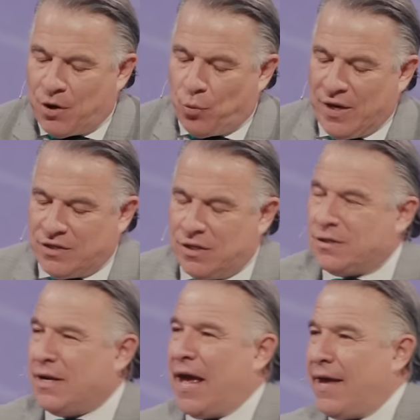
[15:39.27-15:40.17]
want to read to you
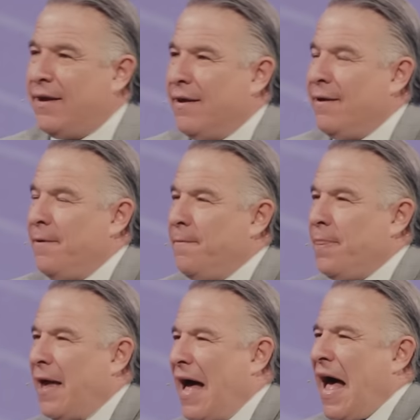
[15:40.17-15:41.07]
today.
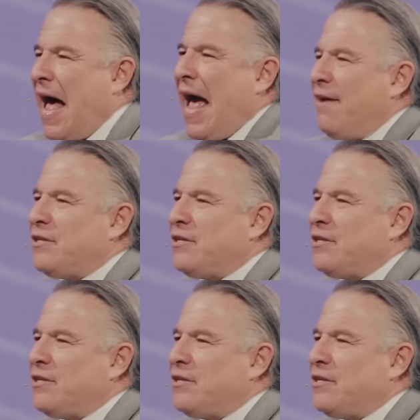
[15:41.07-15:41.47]
I, I, I